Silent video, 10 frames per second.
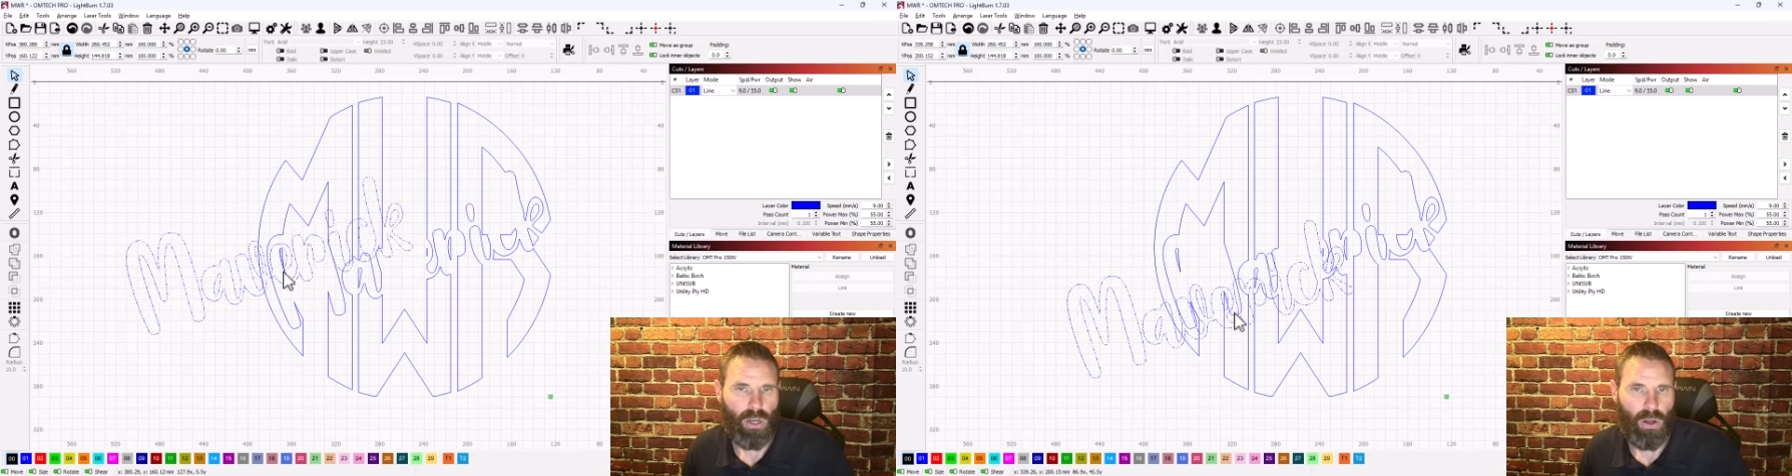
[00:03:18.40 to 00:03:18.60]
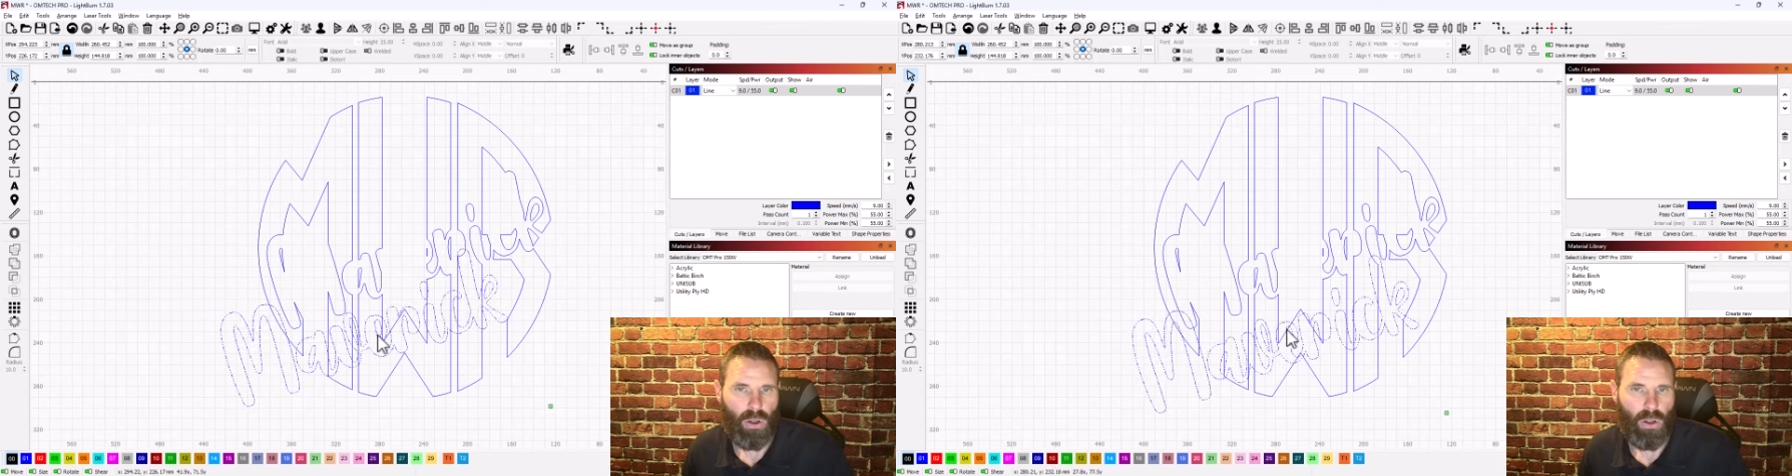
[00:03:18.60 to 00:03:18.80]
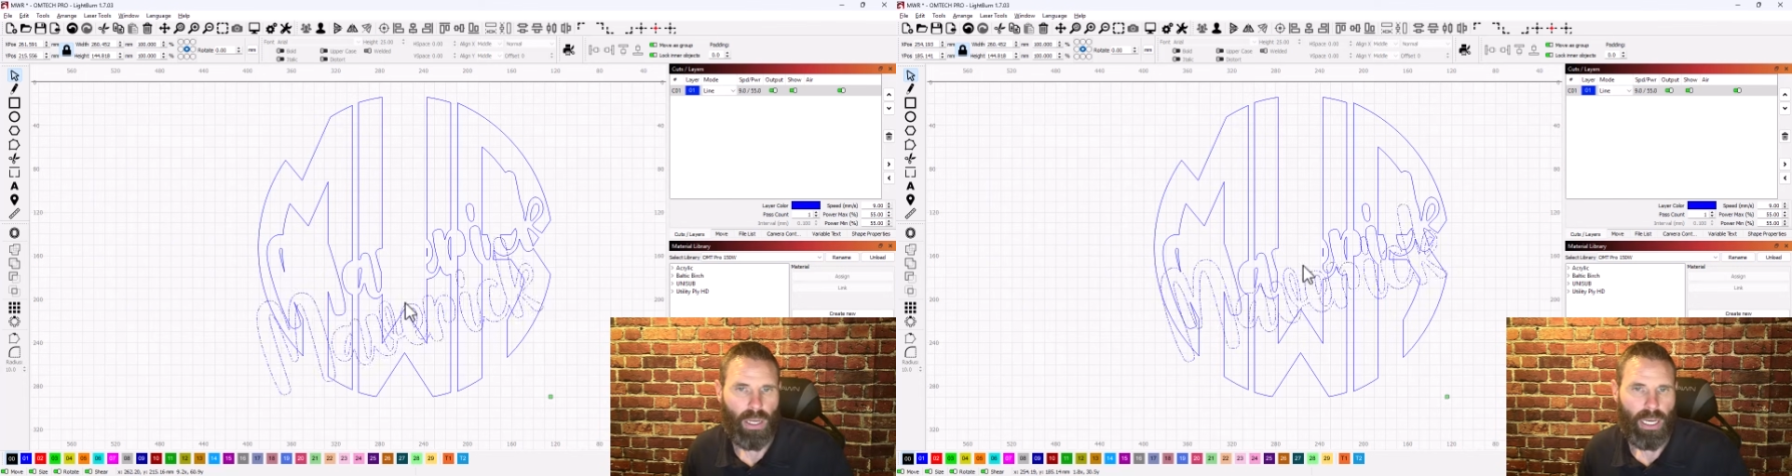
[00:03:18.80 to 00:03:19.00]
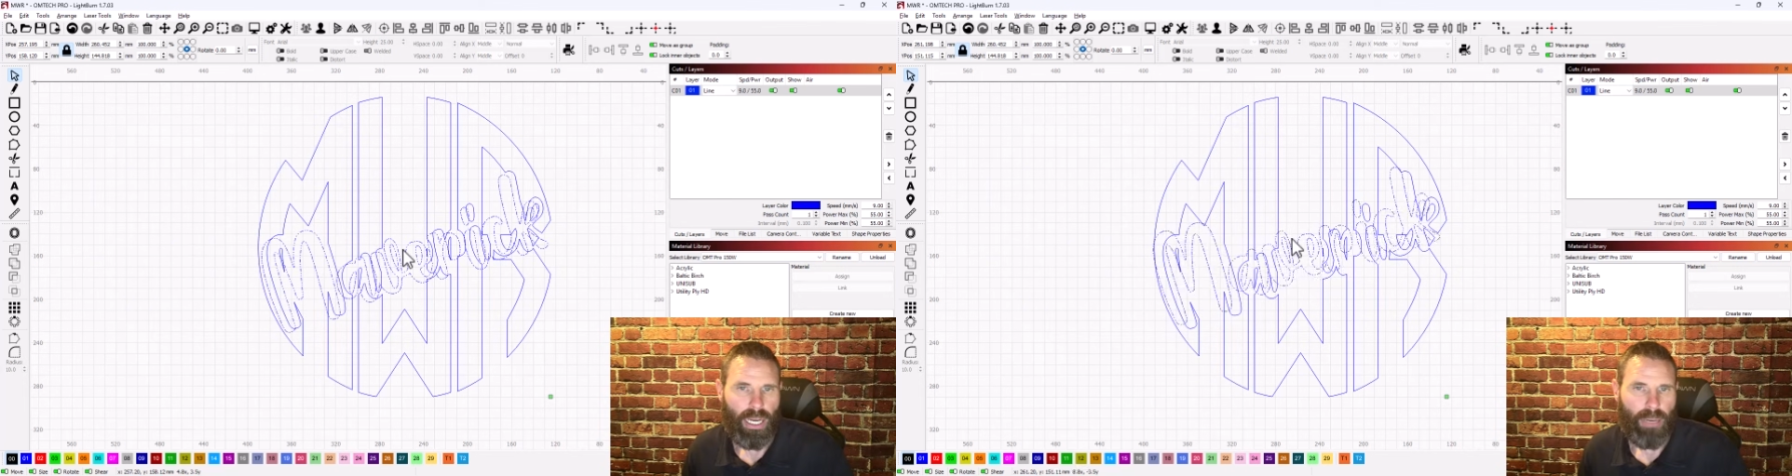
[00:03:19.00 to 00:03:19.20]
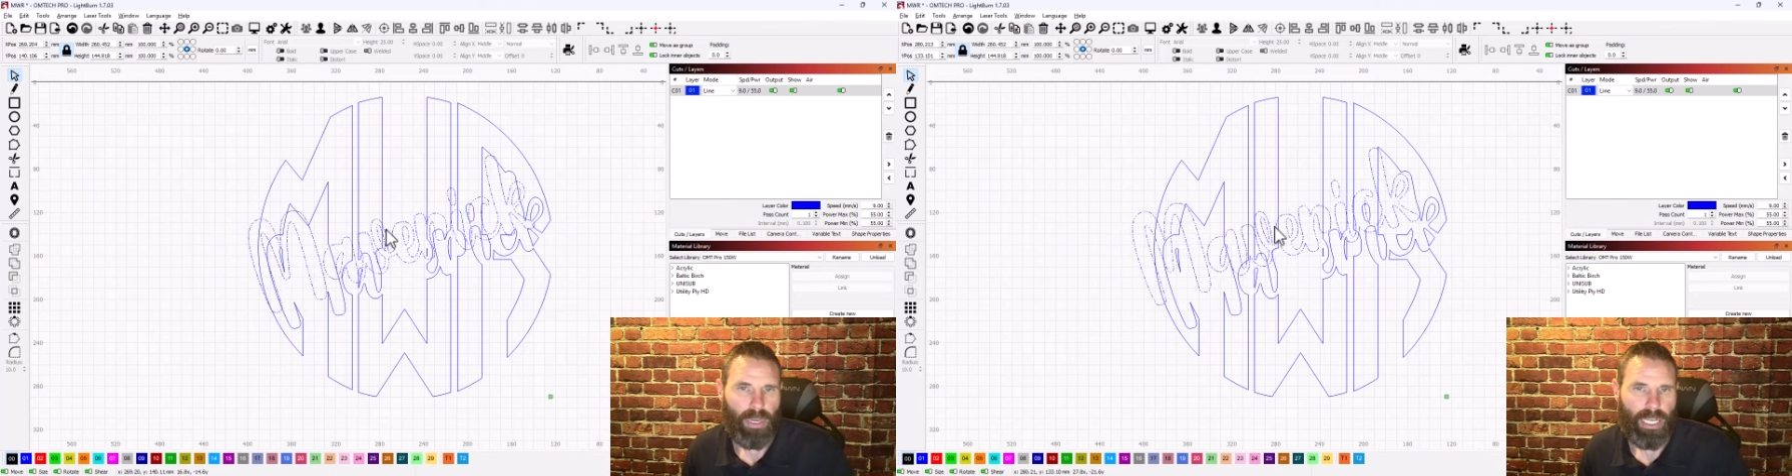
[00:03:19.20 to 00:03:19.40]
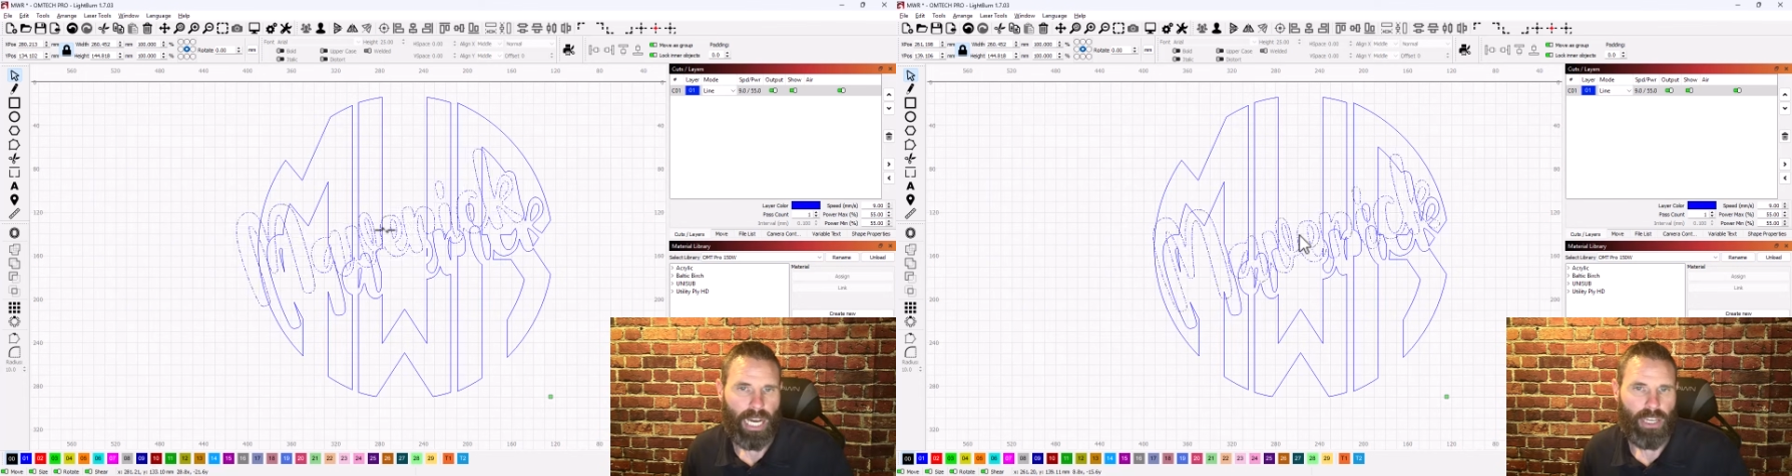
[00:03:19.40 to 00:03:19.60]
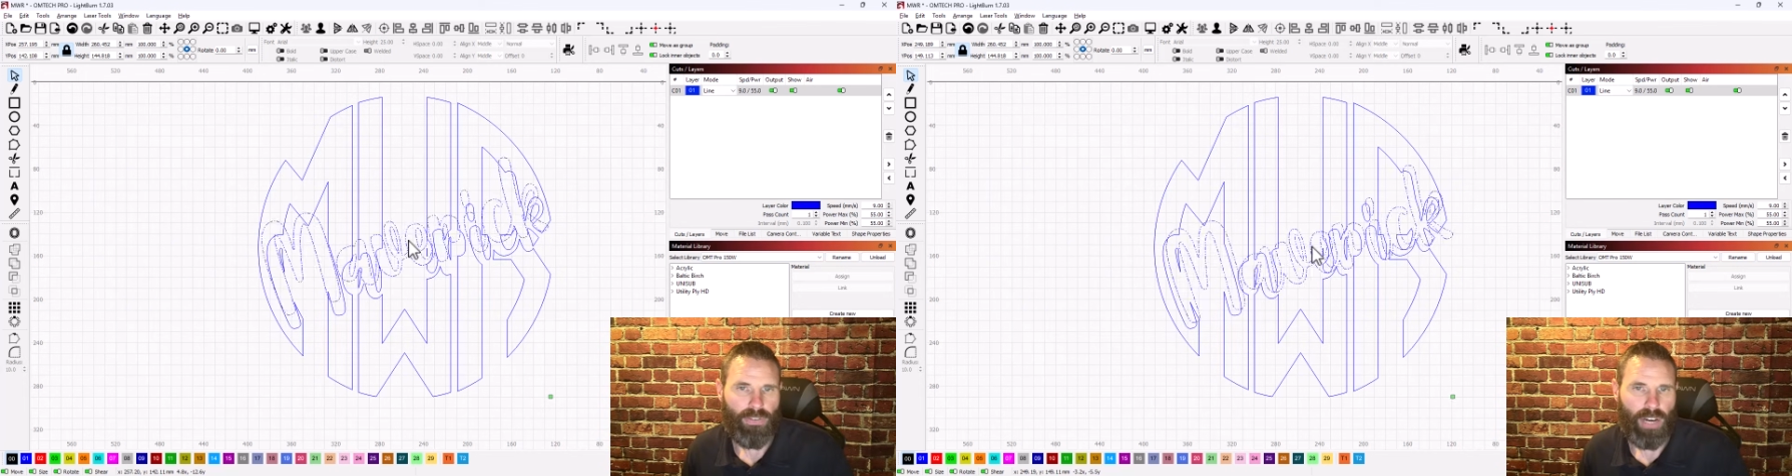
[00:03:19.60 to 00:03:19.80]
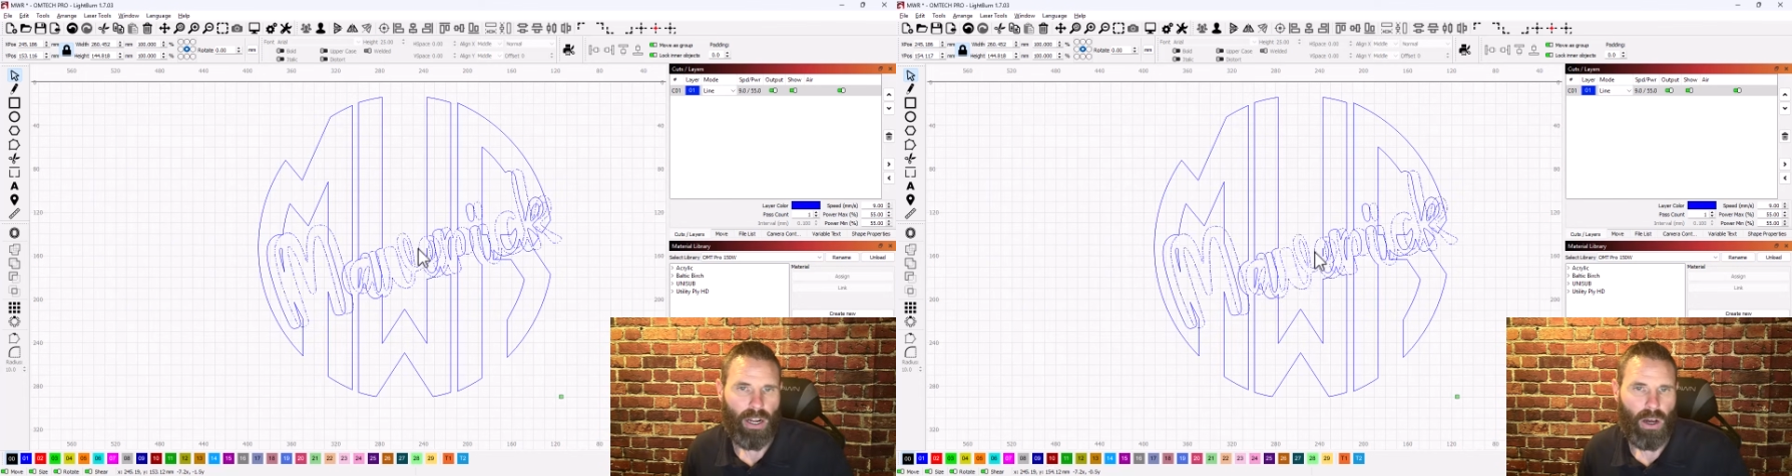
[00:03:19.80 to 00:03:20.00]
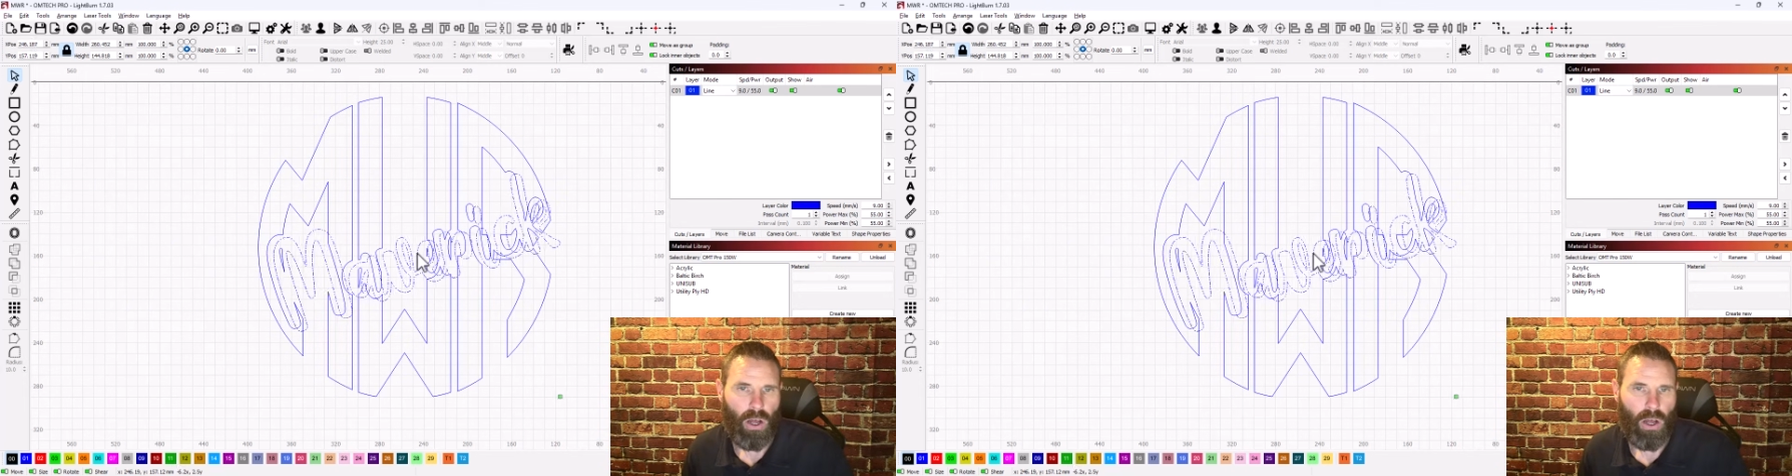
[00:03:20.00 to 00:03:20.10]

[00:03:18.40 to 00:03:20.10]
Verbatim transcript: is whole but now you've got